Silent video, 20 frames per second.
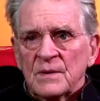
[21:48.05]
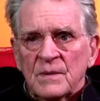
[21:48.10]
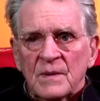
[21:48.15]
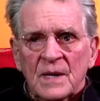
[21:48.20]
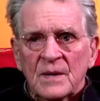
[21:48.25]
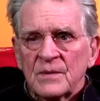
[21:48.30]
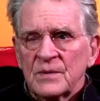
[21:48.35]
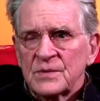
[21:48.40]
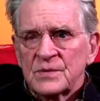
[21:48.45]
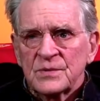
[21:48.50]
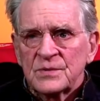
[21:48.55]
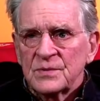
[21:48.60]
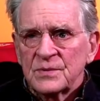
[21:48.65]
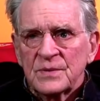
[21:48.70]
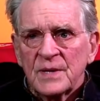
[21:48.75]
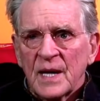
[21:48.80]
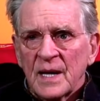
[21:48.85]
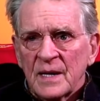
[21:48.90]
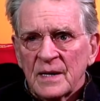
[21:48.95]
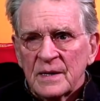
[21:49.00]
Why would you
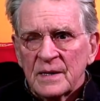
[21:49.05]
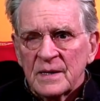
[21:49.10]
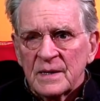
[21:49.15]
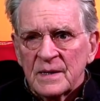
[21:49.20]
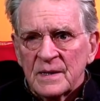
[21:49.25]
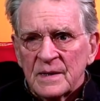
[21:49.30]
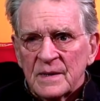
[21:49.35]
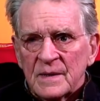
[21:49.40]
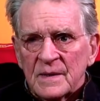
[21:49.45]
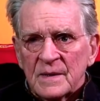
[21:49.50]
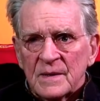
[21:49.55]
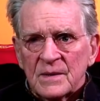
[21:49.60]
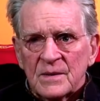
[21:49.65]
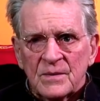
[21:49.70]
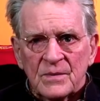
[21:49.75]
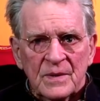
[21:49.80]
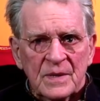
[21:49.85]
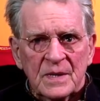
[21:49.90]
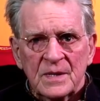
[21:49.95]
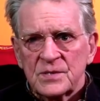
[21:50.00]
do that?
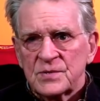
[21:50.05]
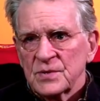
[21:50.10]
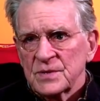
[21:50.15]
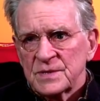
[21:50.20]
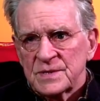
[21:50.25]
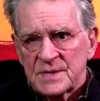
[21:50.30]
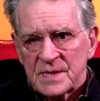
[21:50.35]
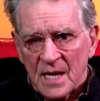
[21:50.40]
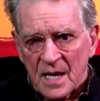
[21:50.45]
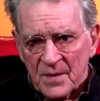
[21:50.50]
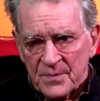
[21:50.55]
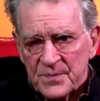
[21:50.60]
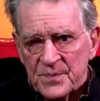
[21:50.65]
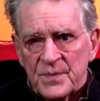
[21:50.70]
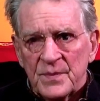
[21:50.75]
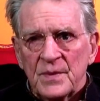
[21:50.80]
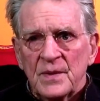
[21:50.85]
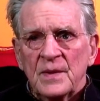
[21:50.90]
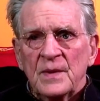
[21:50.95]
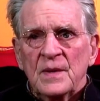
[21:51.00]
You really should stop
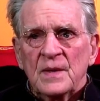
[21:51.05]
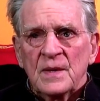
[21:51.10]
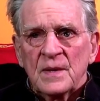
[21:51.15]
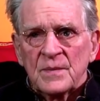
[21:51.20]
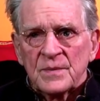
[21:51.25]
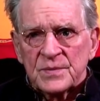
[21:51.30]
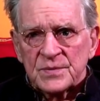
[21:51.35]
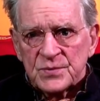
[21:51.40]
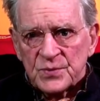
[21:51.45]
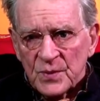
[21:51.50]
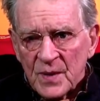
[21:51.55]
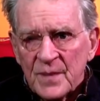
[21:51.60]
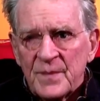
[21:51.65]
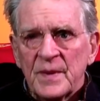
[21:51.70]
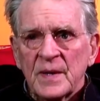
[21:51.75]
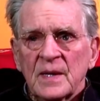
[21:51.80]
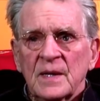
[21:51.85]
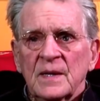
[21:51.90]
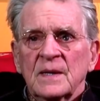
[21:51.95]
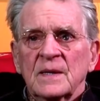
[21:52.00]

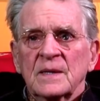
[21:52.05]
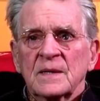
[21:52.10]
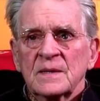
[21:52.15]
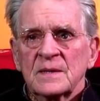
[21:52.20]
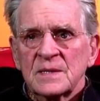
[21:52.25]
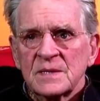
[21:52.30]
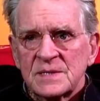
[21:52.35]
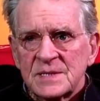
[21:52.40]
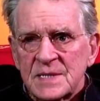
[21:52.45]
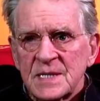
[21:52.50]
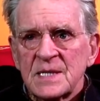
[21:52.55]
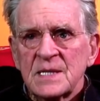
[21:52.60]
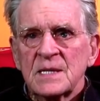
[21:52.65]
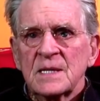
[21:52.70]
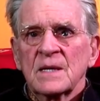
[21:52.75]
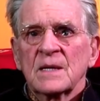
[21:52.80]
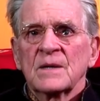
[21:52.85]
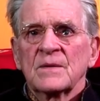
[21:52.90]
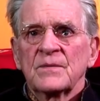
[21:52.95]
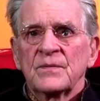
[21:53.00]
swimming in the
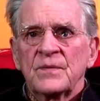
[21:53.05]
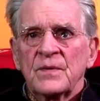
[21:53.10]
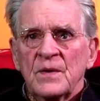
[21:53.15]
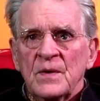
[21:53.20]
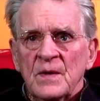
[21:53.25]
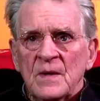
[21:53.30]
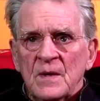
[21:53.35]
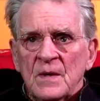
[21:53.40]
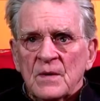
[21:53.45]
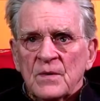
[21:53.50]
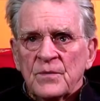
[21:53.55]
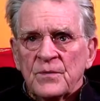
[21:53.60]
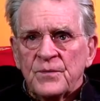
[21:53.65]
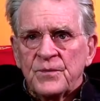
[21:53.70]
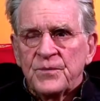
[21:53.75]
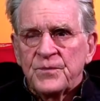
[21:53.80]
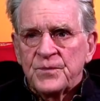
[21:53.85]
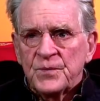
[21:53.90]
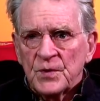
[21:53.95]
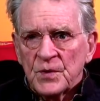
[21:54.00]
sea of,
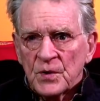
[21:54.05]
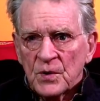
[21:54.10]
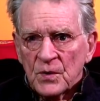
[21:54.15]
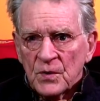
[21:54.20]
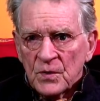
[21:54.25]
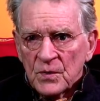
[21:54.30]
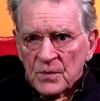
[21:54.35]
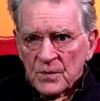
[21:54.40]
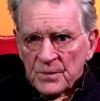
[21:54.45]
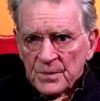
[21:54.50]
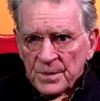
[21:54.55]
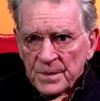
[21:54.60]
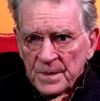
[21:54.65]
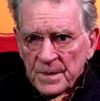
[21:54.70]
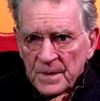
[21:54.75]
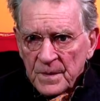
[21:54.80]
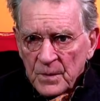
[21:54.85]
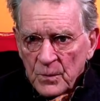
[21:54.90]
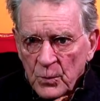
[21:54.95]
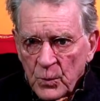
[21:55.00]
you know,
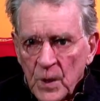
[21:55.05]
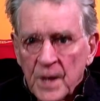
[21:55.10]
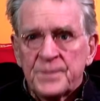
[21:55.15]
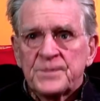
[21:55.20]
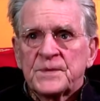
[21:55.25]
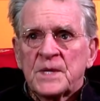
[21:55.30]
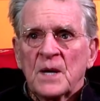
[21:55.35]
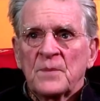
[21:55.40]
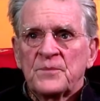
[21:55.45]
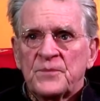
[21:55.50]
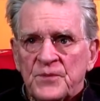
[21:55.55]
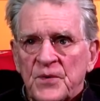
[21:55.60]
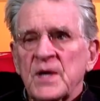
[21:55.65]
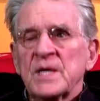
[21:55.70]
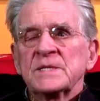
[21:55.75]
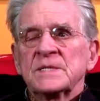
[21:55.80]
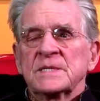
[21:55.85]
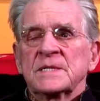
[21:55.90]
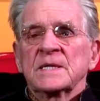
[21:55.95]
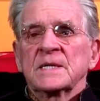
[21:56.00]
whipped up
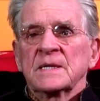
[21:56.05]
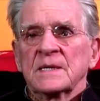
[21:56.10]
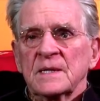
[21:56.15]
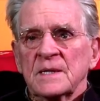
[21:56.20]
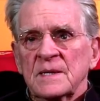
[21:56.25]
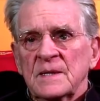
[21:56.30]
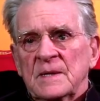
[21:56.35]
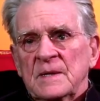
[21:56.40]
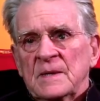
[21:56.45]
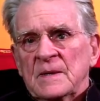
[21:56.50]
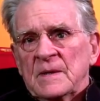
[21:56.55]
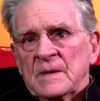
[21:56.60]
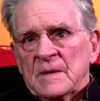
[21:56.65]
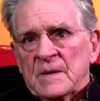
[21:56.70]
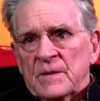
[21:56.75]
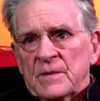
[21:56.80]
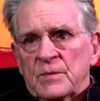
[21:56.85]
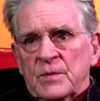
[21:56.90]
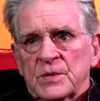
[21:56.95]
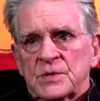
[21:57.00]
frenzy,
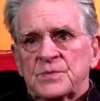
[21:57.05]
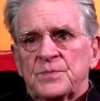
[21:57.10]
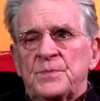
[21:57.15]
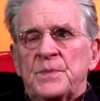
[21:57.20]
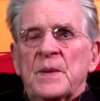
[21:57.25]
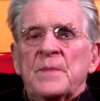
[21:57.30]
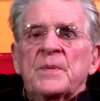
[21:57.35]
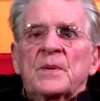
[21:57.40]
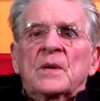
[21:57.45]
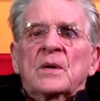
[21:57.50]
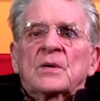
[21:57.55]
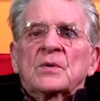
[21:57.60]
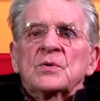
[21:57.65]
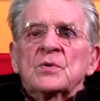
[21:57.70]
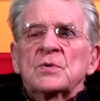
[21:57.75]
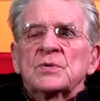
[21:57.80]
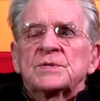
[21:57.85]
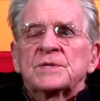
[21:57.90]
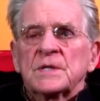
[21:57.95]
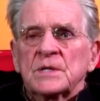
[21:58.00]
which people are
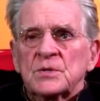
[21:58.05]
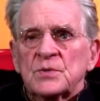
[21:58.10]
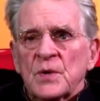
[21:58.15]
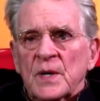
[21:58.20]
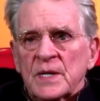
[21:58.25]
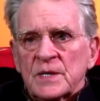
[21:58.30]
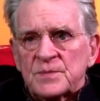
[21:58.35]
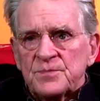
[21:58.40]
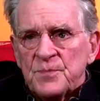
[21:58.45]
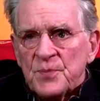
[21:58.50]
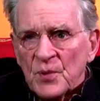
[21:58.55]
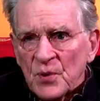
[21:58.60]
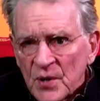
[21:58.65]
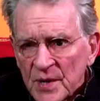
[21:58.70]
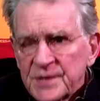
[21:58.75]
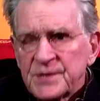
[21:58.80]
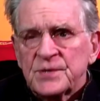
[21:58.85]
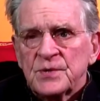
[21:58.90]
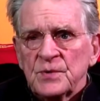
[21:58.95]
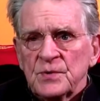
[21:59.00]
using to
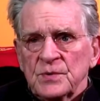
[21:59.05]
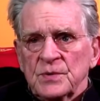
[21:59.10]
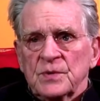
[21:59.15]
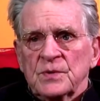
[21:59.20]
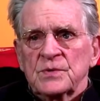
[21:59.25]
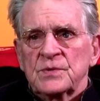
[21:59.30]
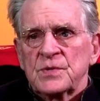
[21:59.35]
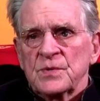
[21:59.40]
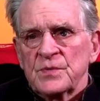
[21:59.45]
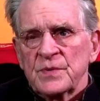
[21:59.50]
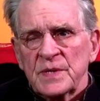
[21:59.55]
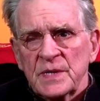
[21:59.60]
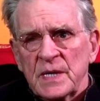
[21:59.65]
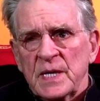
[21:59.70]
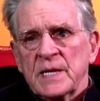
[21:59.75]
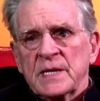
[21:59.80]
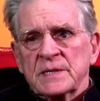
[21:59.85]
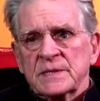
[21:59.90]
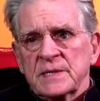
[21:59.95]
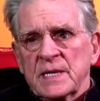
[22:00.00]
exploit you. Don't you
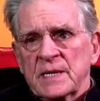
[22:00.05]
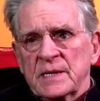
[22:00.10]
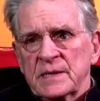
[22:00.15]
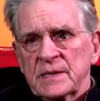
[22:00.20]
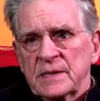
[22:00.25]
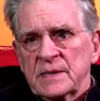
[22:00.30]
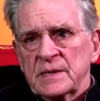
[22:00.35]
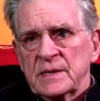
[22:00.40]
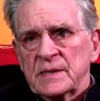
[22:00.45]
realize that?